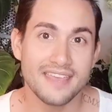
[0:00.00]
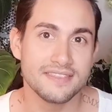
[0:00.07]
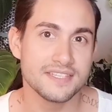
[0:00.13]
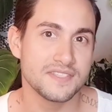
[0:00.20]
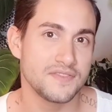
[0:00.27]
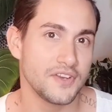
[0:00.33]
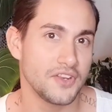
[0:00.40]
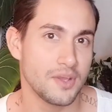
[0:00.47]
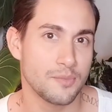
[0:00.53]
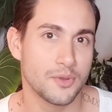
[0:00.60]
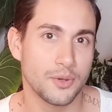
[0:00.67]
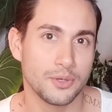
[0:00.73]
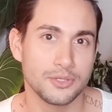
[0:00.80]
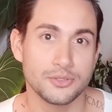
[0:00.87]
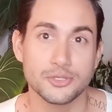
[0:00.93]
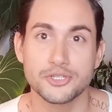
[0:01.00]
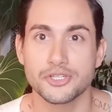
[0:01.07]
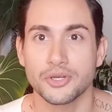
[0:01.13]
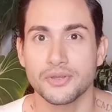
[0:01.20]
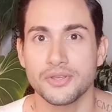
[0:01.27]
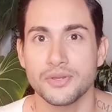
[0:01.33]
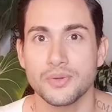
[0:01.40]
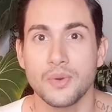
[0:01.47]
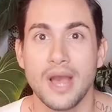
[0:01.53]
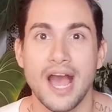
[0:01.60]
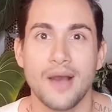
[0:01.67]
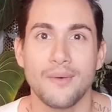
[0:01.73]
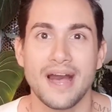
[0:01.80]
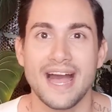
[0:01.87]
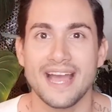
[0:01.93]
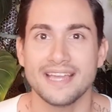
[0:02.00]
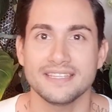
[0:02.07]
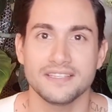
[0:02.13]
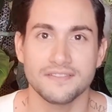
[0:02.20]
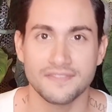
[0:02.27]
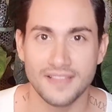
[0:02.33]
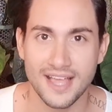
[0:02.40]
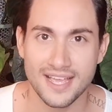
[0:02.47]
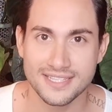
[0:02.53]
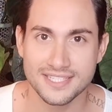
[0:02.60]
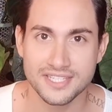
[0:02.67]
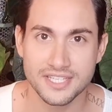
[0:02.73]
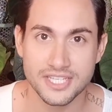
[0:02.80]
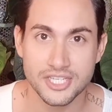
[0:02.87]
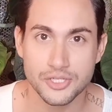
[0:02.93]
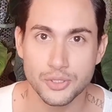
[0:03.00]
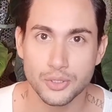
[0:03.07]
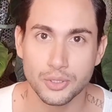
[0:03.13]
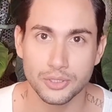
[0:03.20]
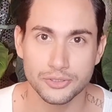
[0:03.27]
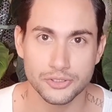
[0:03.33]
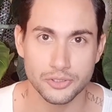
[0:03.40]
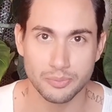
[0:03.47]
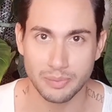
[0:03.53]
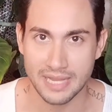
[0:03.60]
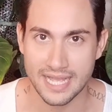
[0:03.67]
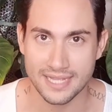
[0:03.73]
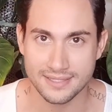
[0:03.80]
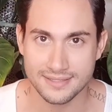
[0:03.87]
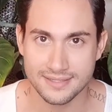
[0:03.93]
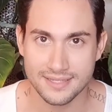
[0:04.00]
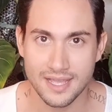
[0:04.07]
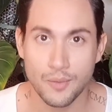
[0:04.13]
this video, I'm going to show you how I deflast tissue culture plants,